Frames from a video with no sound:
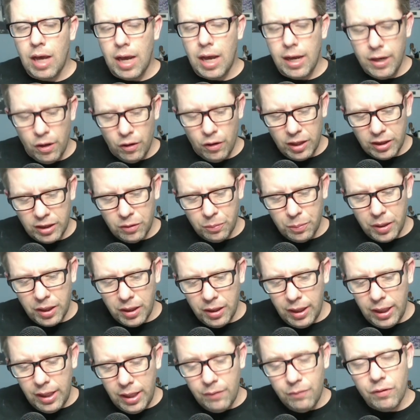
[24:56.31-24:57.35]
I know that's a
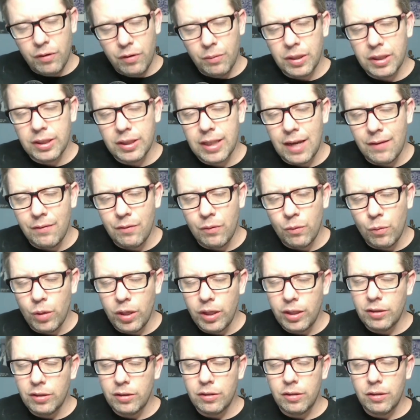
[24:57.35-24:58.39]
big leap from the 7
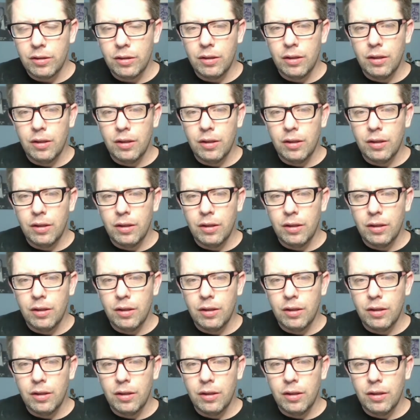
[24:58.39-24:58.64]
wins,